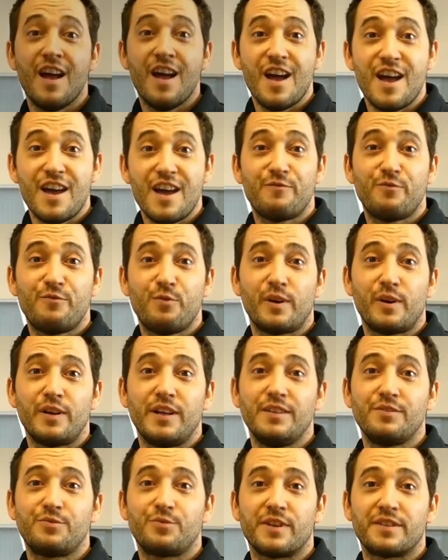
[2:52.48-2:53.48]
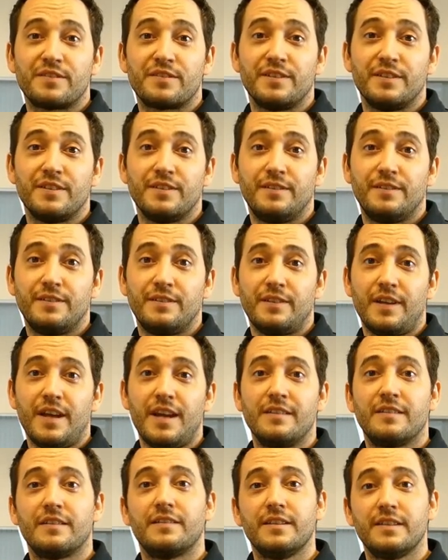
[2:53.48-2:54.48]
If you are interested in
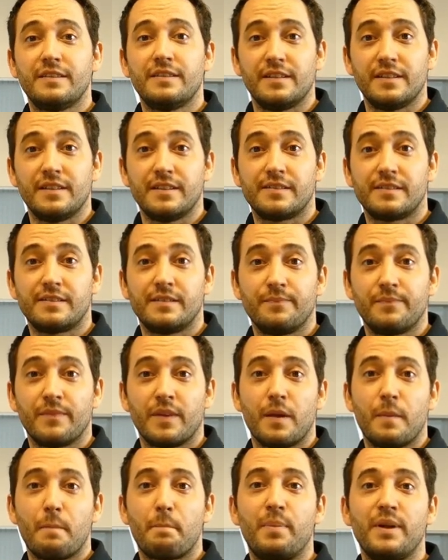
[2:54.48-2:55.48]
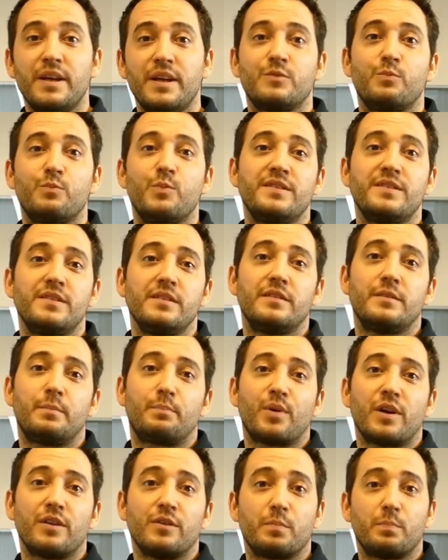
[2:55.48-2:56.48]
the details, please visit the
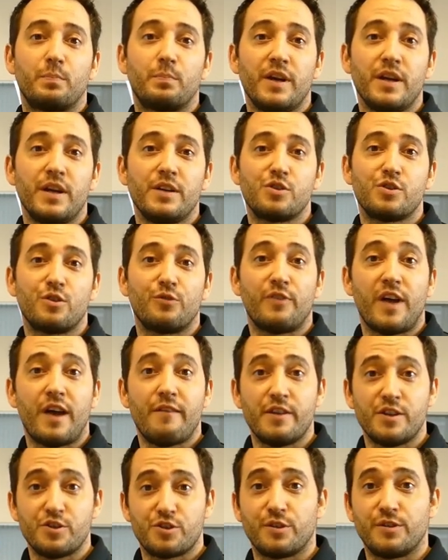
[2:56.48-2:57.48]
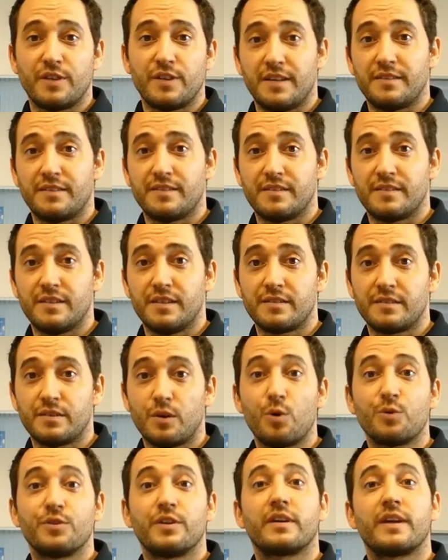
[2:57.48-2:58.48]
product page of Avenger 96 or
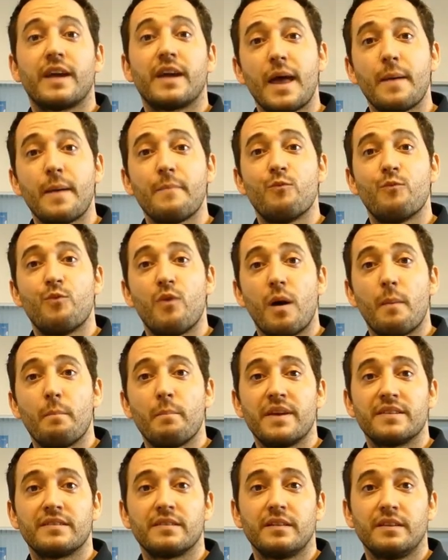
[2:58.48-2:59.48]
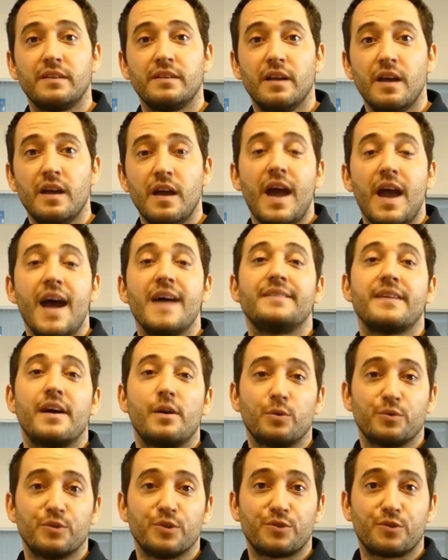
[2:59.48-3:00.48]
the CAM 1 mezzanine at
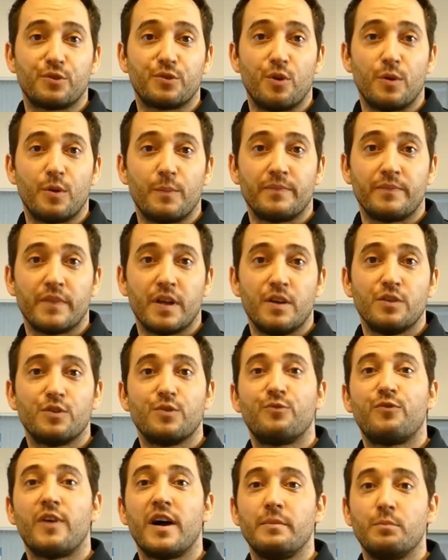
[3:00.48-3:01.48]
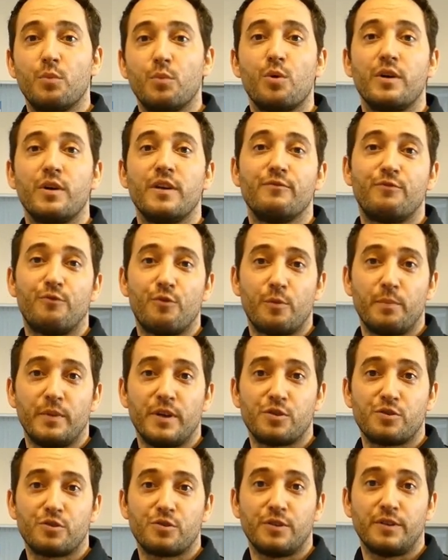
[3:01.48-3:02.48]
arrow.com to find more
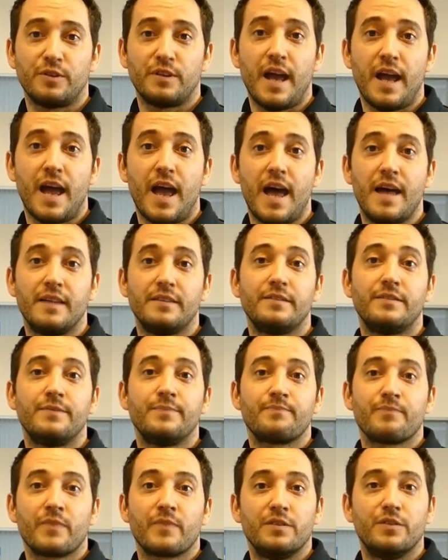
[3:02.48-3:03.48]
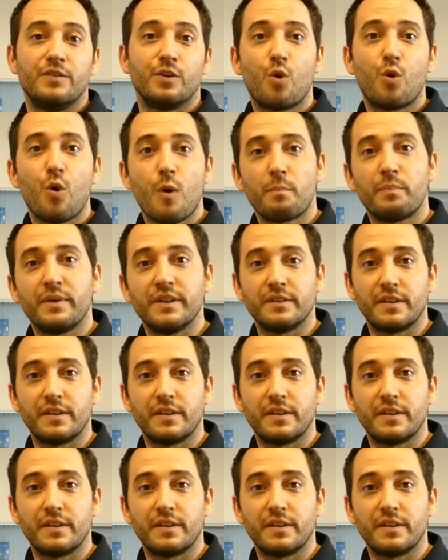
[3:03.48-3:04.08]
information and the complete